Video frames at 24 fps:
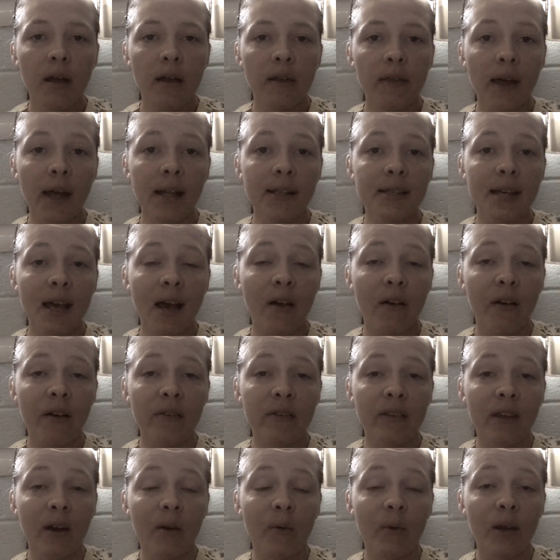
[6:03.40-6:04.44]
that's how
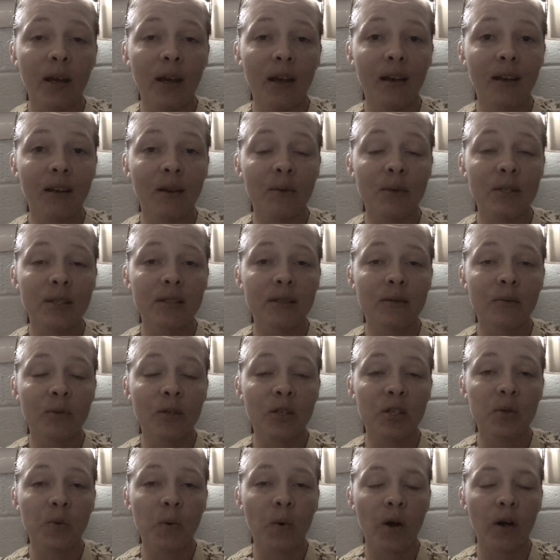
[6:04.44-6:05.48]
everything went, and it was
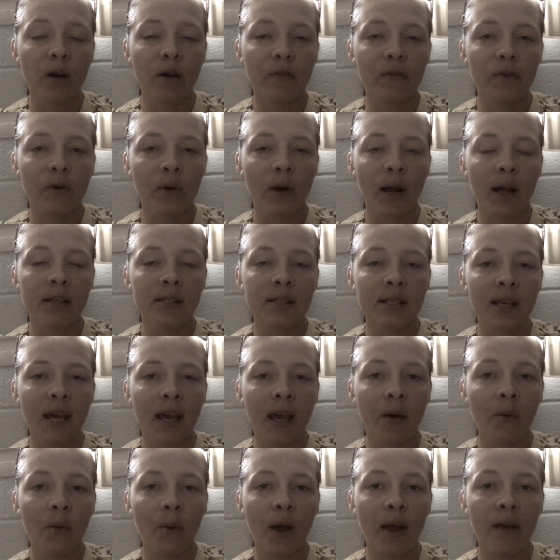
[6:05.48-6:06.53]
just wonderful, and I just
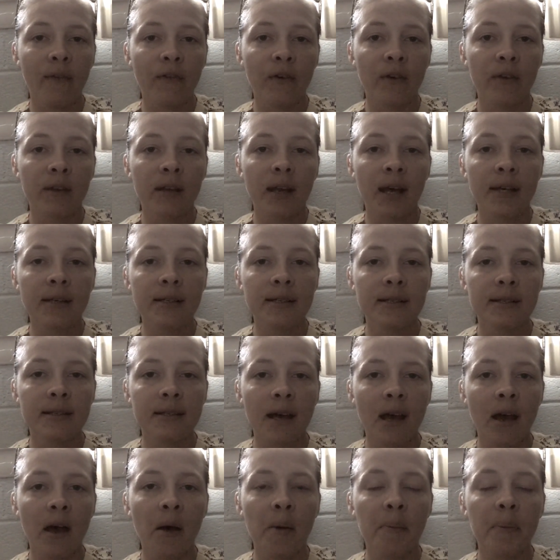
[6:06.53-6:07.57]
can't wait for the next
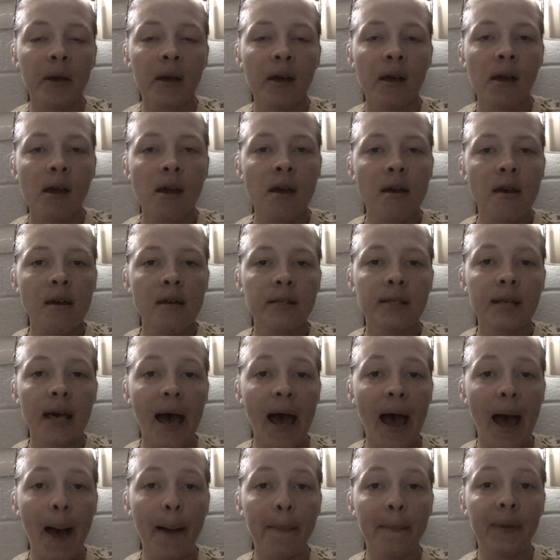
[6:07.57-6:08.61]
step to
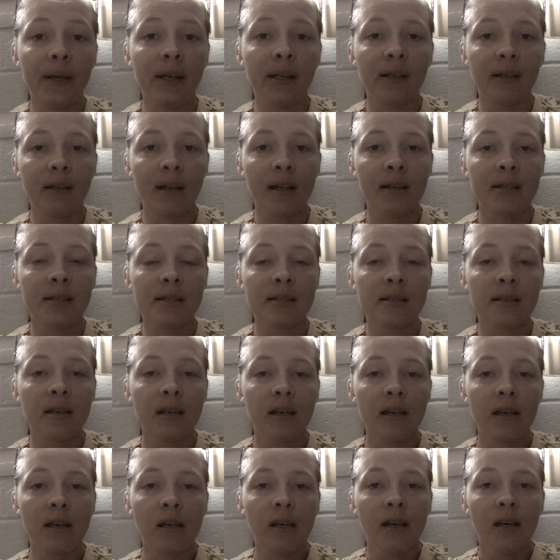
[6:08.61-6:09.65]
happen and to
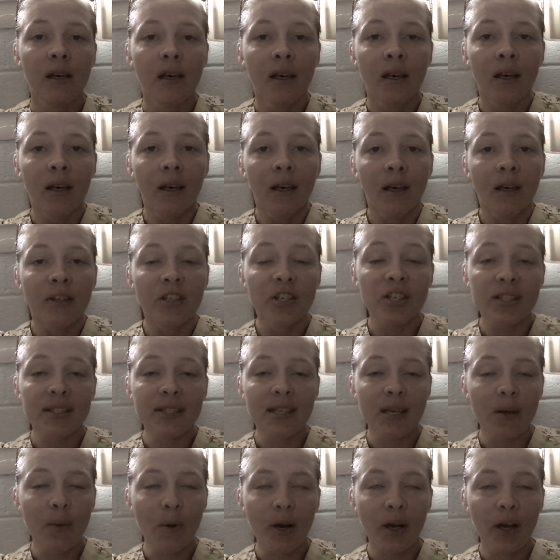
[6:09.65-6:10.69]
just
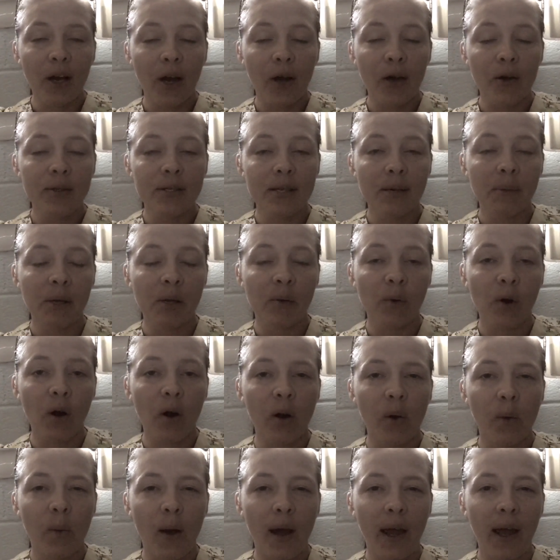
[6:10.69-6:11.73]
see where it goes. I mean, we're on
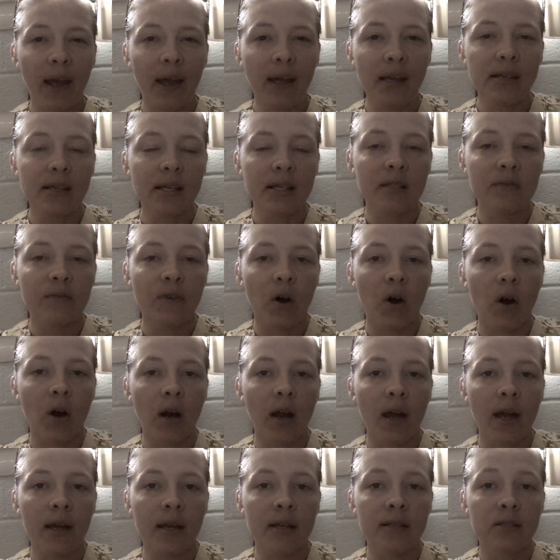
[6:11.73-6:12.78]
a wait as far
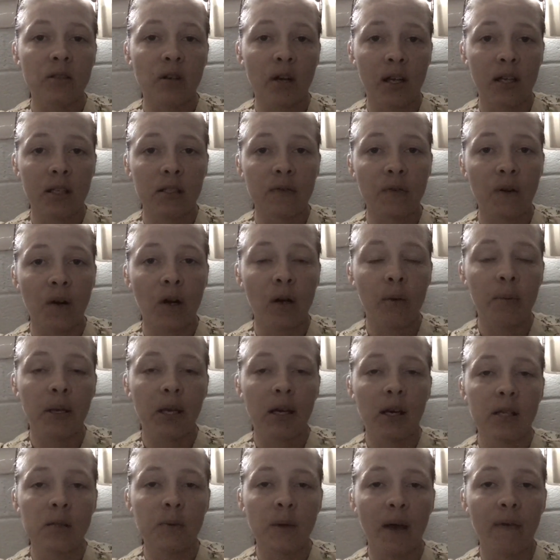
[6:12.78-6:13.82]
as transfer
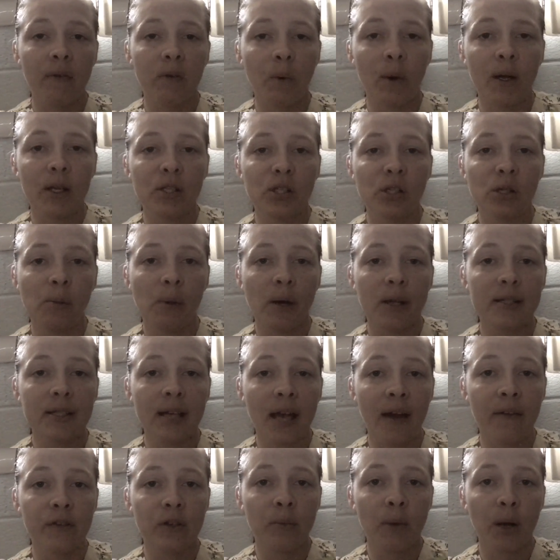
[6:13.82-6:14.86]
because we have to wait 2 months
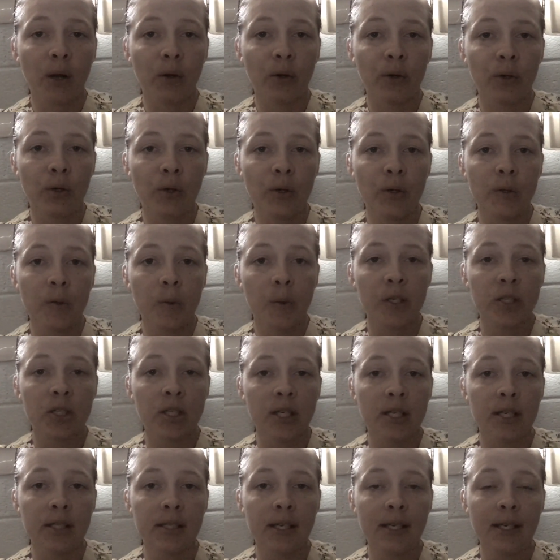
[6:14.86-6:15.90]
after my cruise, which
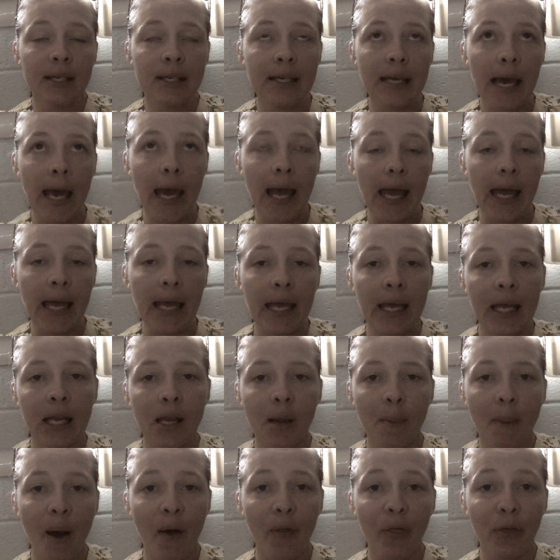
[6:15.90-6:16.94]
is yay, in
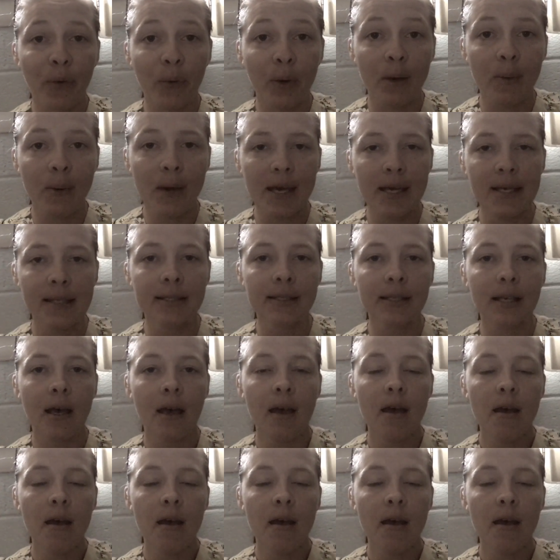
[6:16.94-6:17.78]
about 3 weeks.